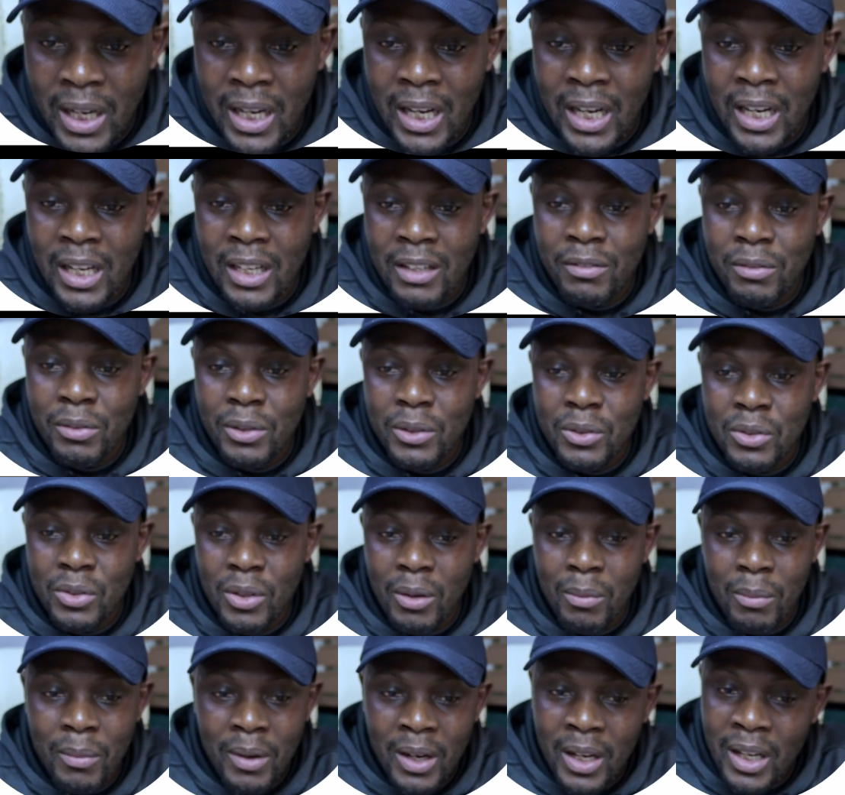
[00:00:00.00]
and for
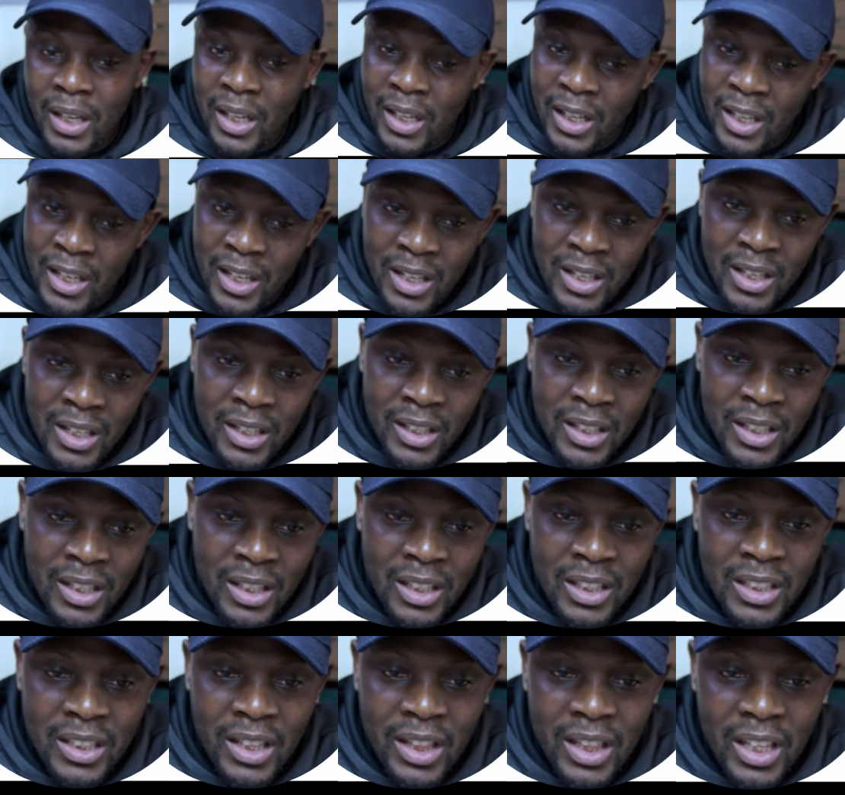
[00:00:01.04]
summer
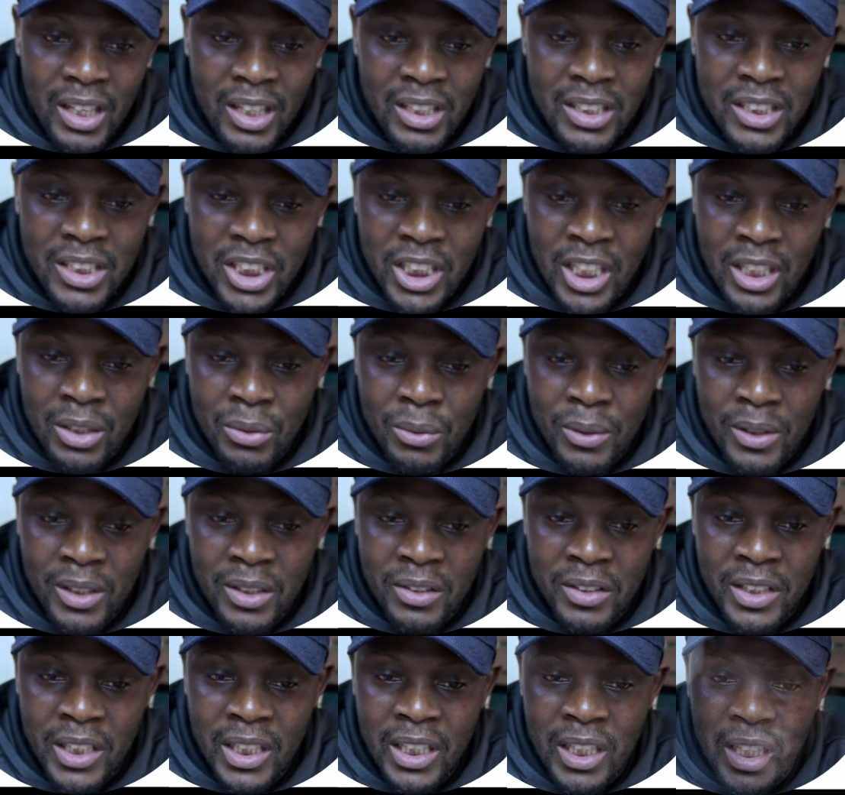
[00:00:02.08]
10th
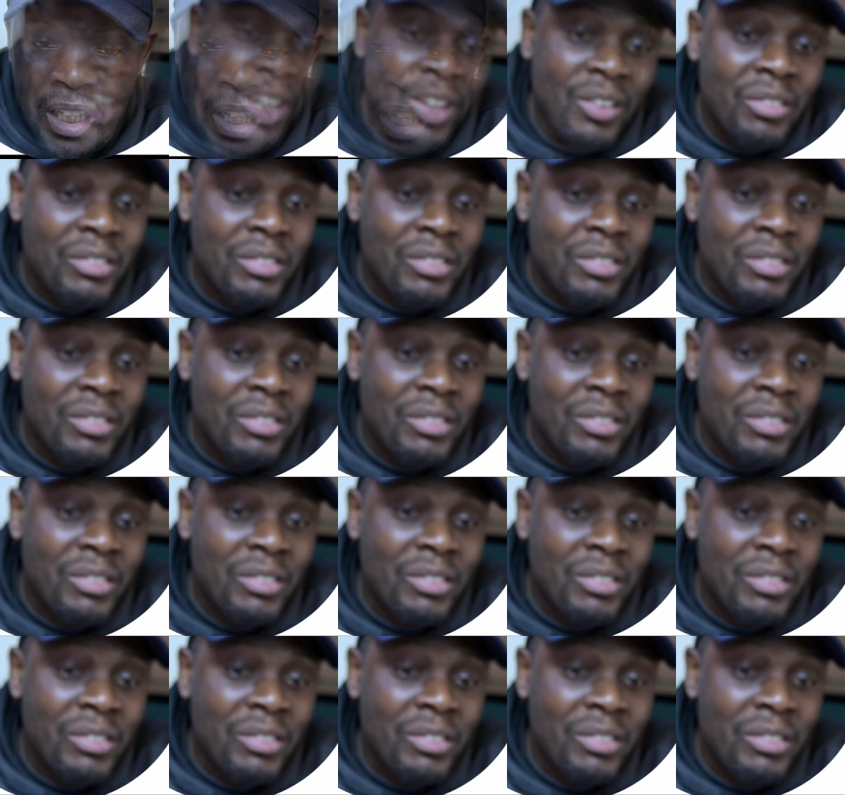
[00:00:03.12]
January. A